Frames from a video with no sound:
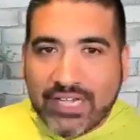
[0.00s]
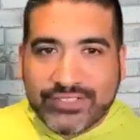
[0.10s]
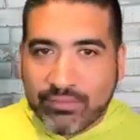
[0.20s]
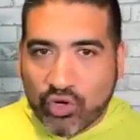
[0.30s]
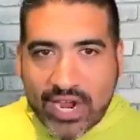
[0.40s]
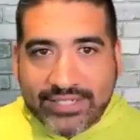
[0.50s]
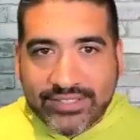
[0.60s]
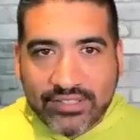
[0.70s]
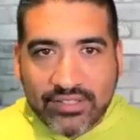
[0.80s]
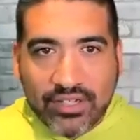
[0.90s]
some
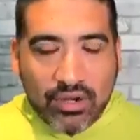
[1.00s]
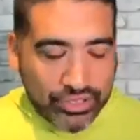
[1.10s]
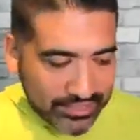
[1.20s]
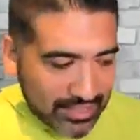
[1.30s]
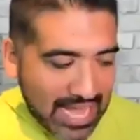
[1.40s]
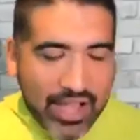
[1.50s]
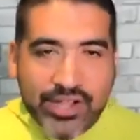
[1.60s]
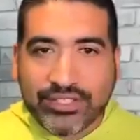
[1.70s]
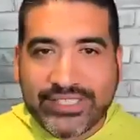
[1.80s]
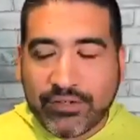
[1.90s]
grace. Just allow
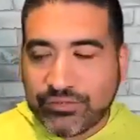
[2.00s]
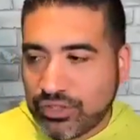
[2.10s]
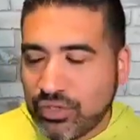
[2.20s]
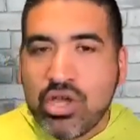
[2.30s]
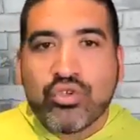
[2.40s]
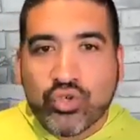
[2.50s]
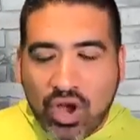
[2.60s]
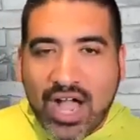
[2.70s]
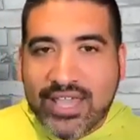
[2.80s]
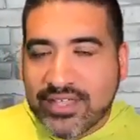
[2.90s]
yourself to
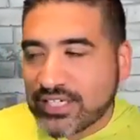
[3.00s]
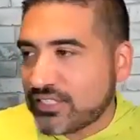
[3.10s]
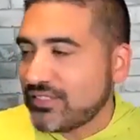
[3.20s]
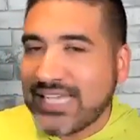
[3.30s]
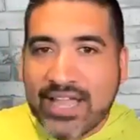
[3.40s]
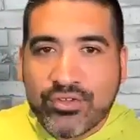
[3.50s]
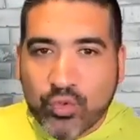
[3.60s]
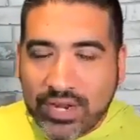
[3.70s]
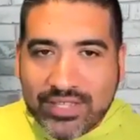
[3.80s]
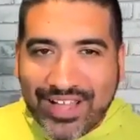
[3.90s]
try this 10,
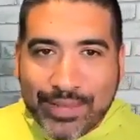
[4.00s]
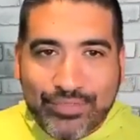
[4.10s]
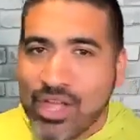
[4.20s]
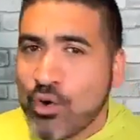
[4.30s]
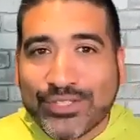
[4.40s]
20 times.